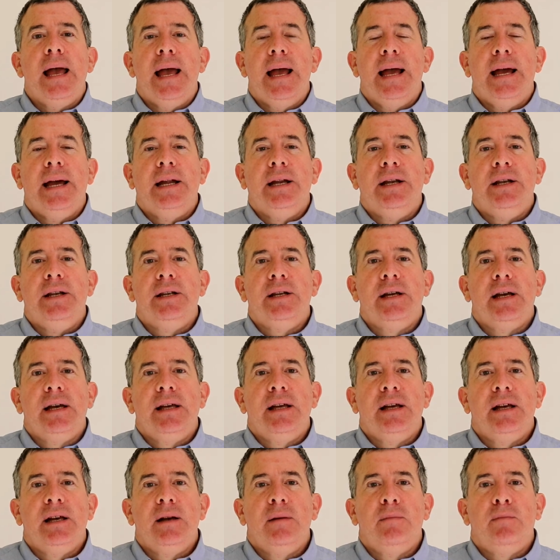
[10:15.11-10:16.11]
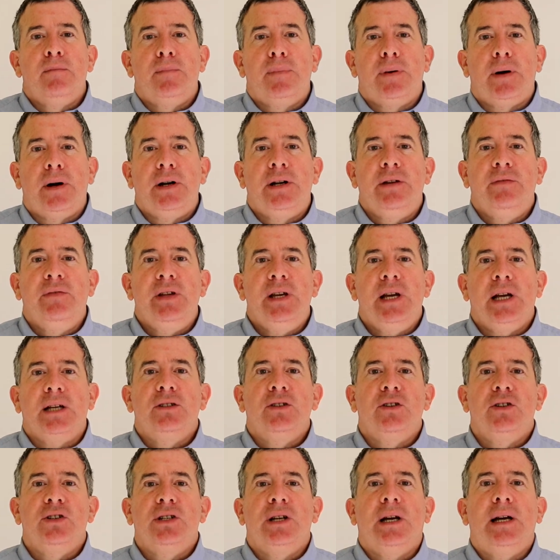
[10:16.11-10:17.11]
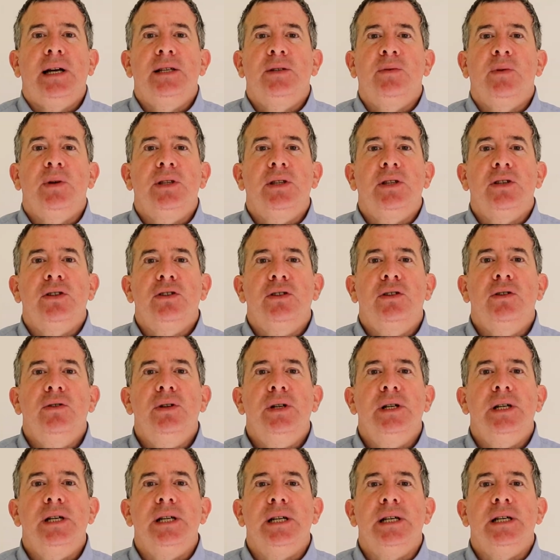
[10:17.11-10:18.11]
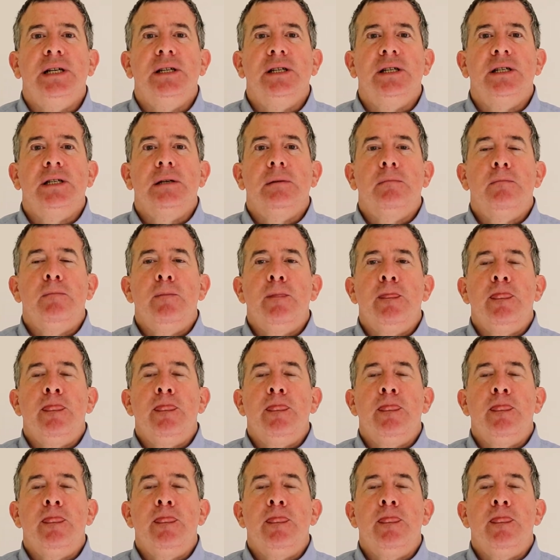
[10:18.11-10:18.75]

And part of the exercise with the student is,